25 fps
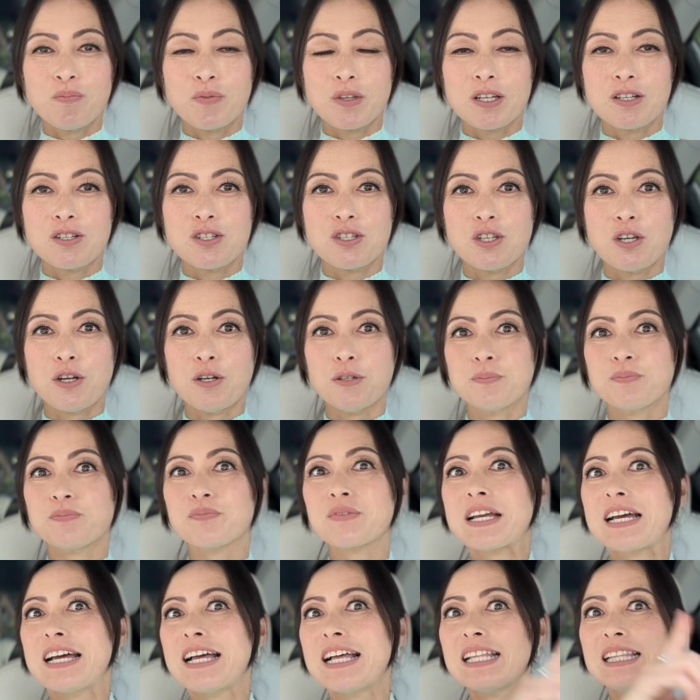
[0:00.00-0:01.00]
So
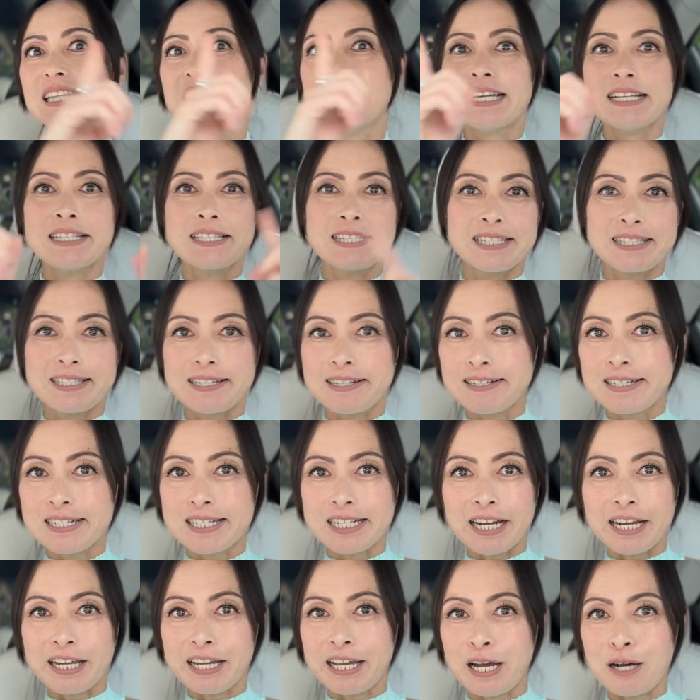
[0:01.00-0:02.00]
let's
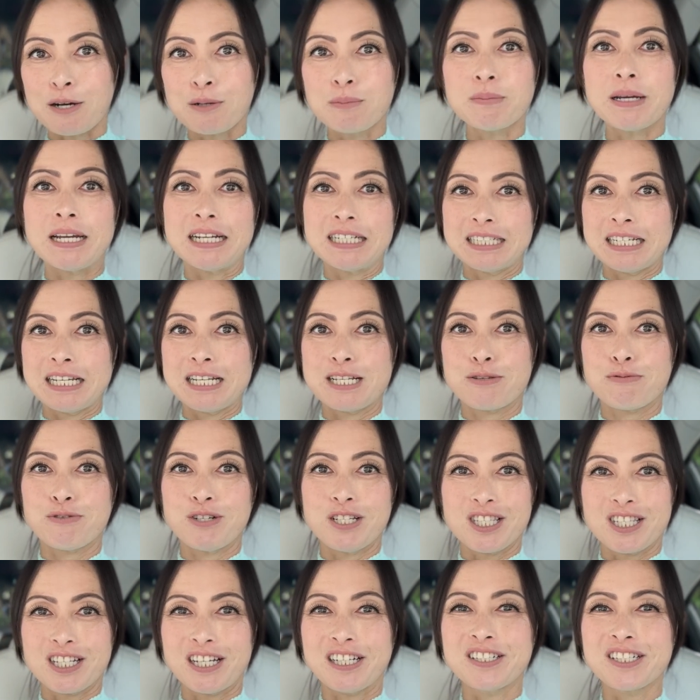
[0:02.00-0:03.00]
check out my test
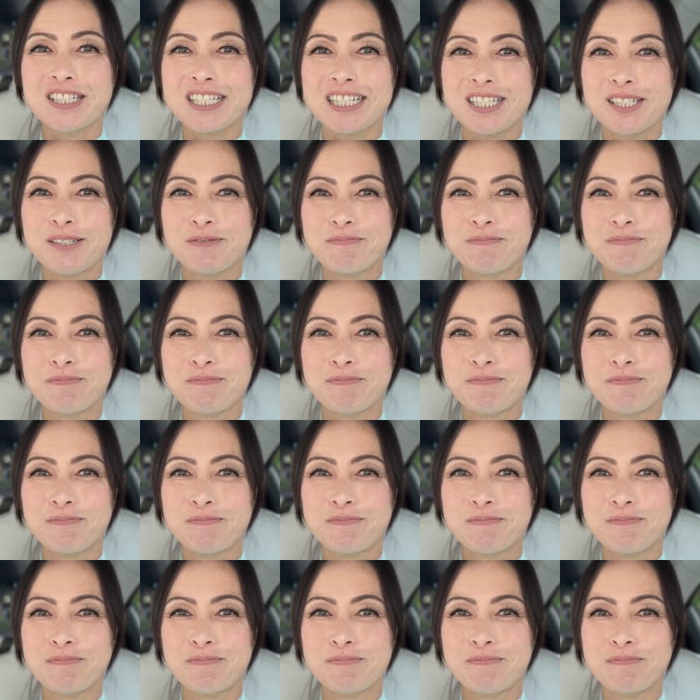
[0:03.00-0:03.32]
result.